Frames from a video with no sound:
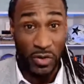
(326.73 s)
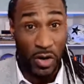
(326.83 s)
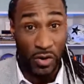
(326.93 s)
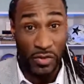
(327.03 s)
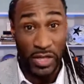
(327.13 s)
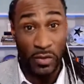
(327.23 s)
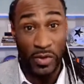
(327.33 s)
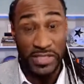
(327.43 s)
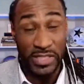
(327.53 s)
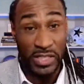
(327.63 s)
are they going
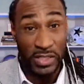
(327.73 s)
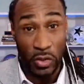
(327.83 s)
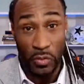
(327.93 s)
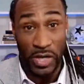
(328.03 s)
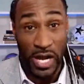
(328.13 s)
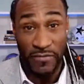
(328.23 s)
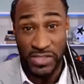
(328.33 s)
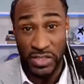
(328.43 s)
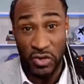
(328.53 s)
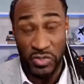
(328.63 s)
to go with an offensive
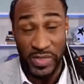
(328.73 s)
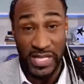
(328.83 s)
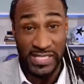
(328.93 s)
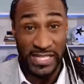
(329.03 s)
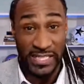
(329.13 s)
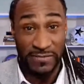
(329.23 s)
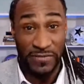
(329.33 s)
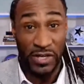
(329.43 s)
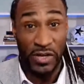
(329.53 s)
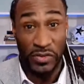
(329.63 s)
coach because they need to
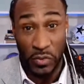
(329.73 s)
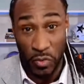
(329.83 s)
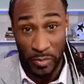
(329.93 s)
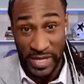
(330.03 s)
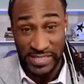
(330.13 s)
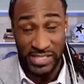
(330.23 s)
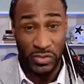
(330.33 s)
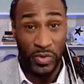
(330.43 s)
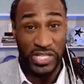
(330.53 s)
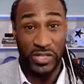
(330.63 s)
figure out the quarterback
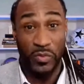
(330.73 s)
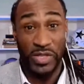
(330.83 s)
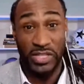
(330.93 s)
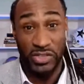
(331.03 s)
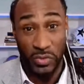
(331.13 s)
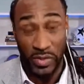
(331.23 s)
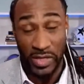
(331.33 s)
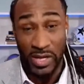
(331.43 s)
situation and what they're doing